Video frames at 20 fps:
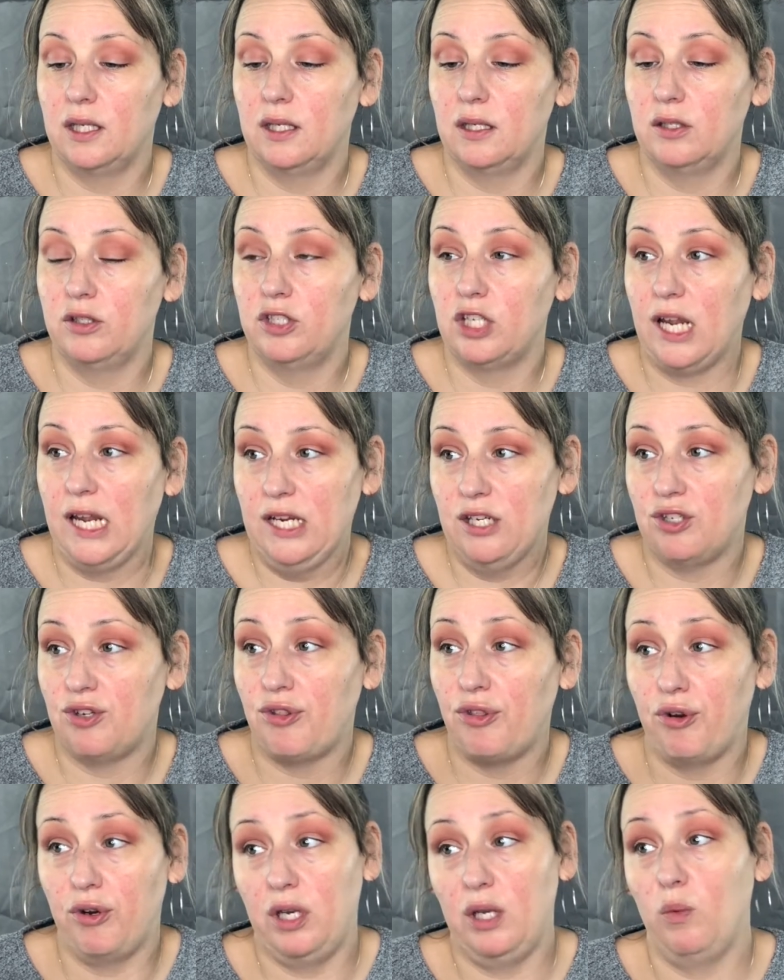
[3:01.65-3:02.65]
Hill
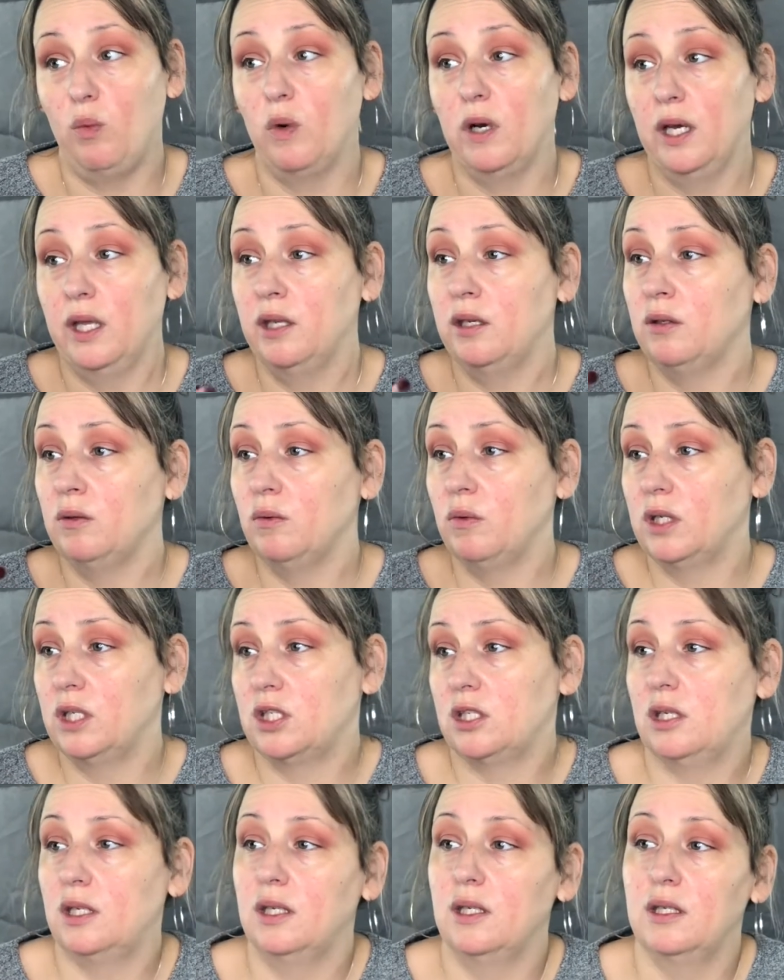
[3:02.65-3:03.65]
JH31,
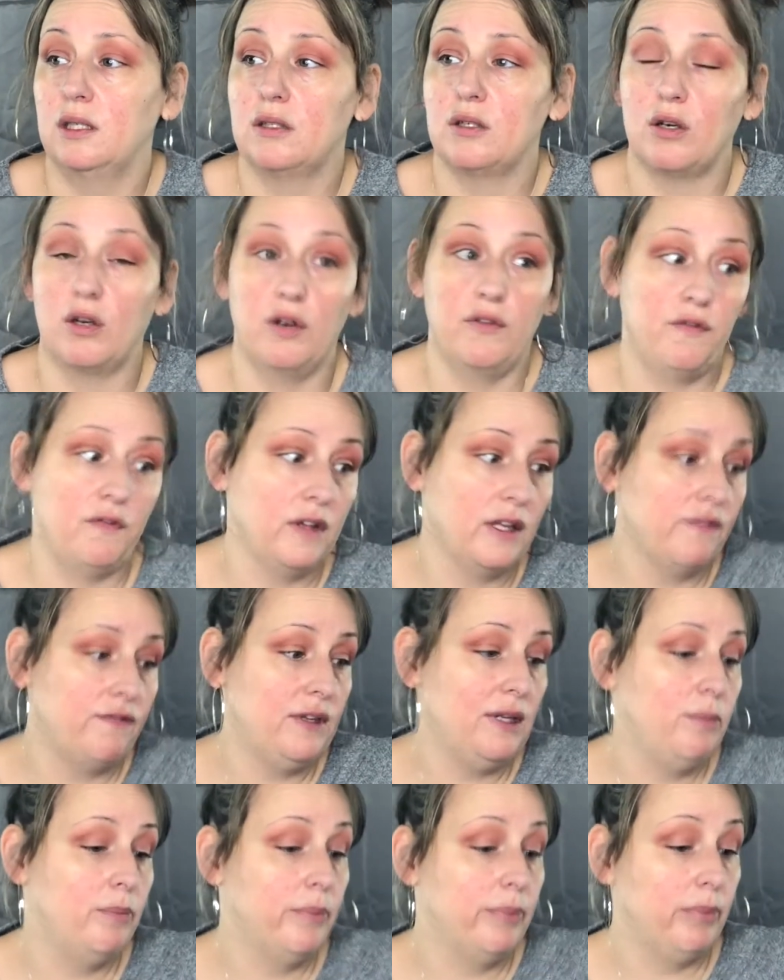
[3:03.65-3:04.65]
which is her
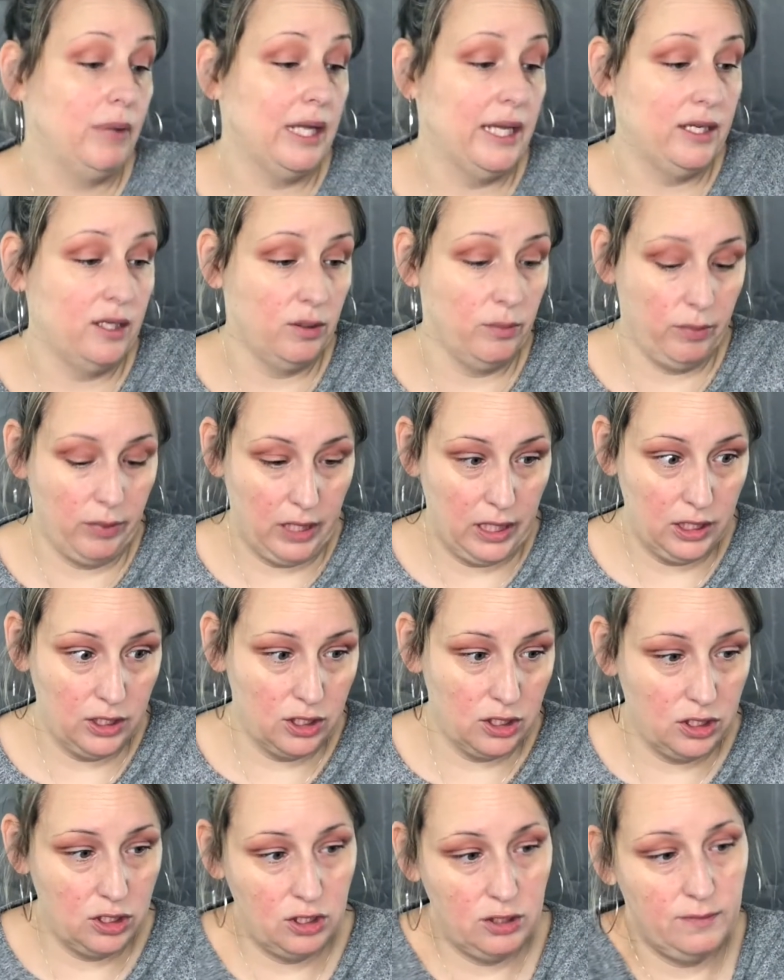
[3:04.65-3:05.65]
fluffy blender
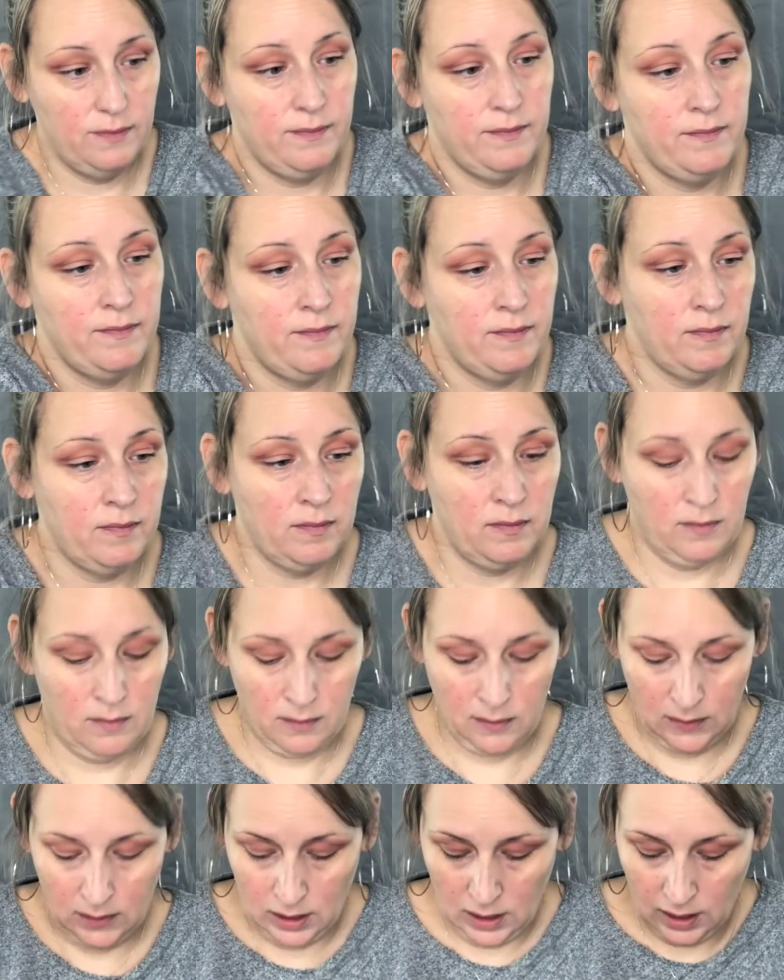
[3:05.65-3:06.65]
brush.
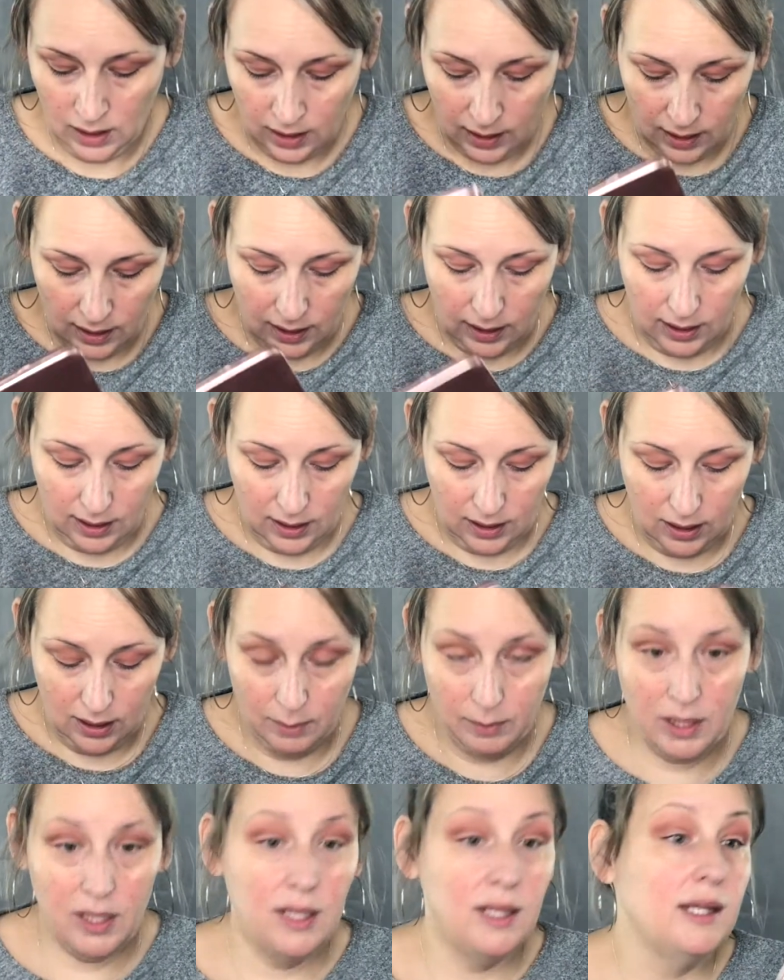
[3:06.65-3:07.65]
And
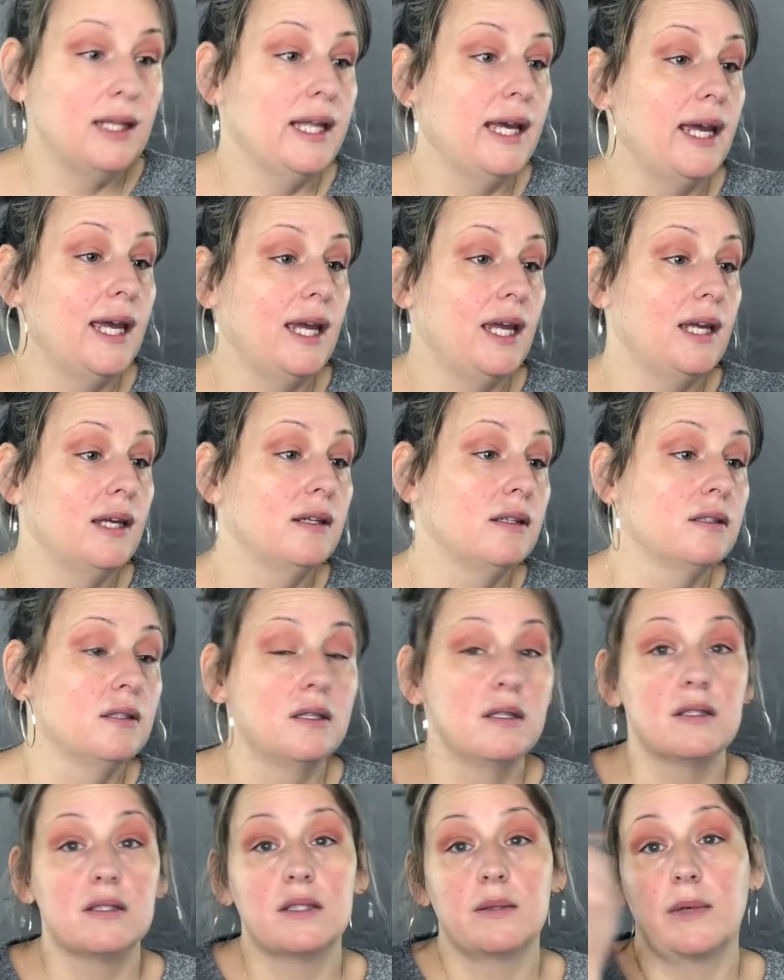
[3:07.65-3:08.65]
I'm going to lay
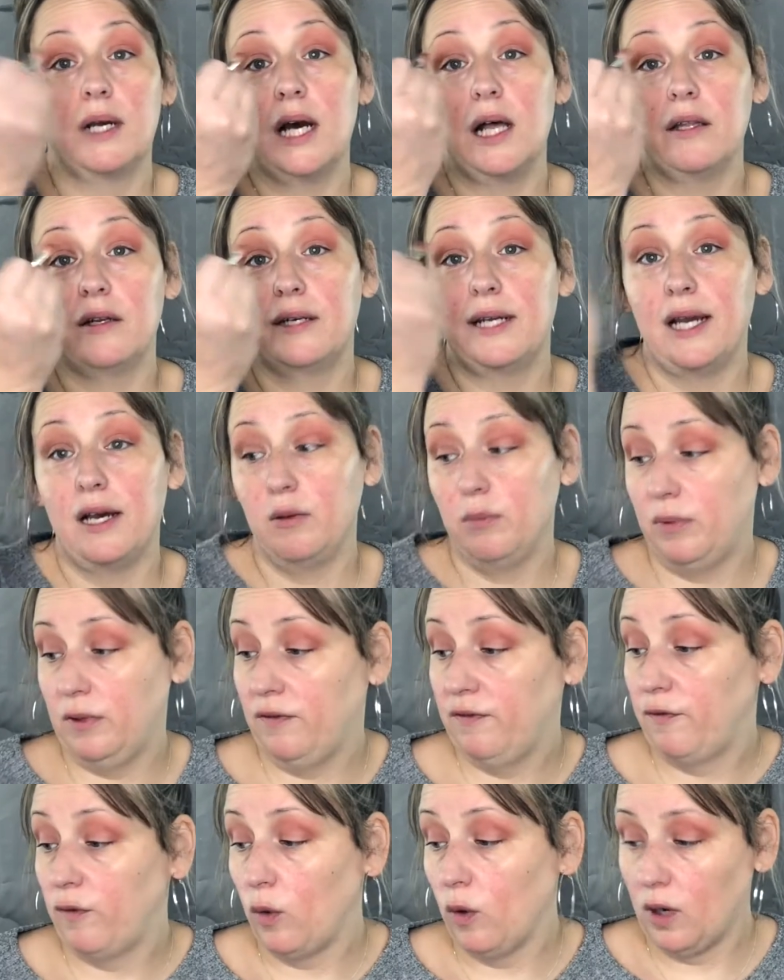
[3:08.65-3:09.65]
some color down
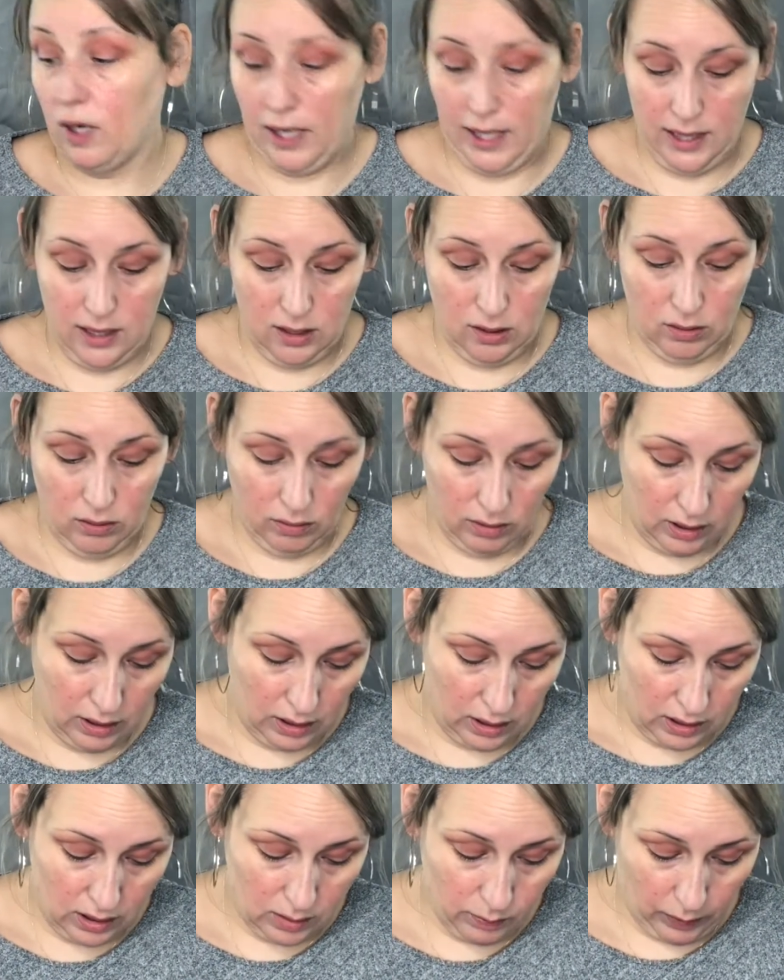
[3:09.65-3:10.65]
before I do
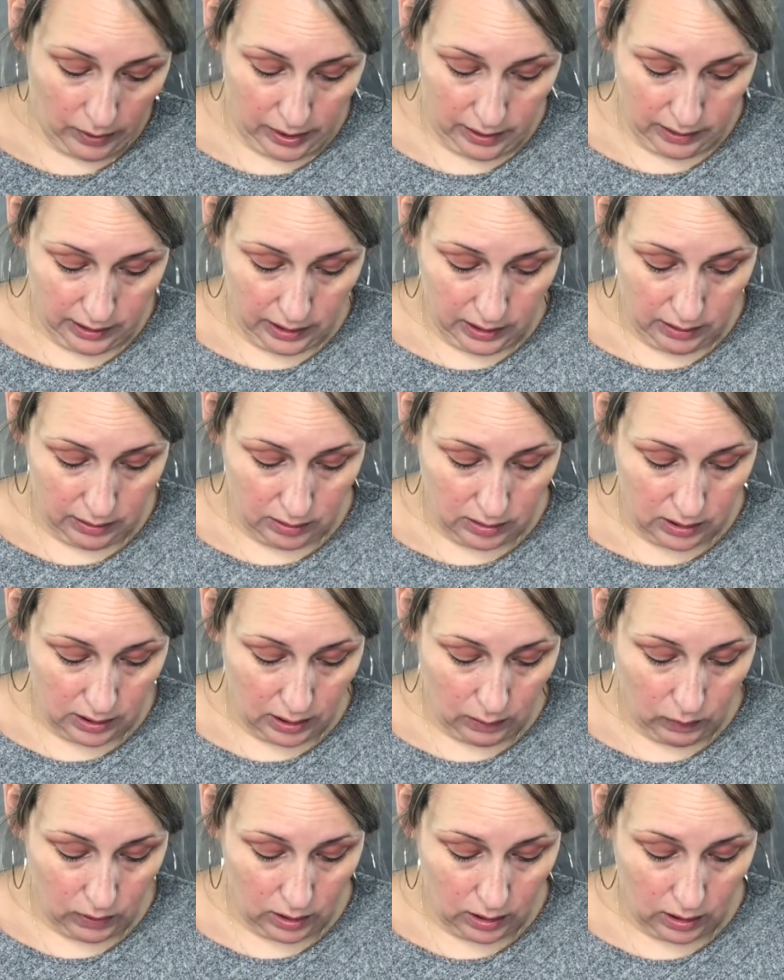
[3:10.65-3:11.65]
the sparkly colors that
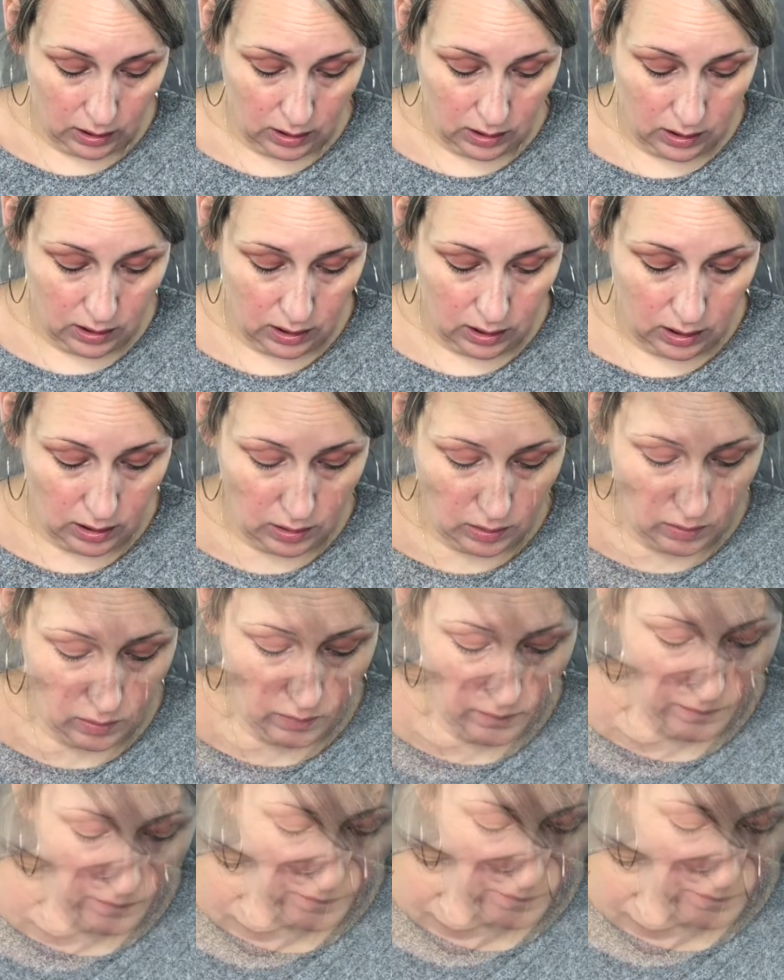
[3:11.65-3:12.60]
I went on. So,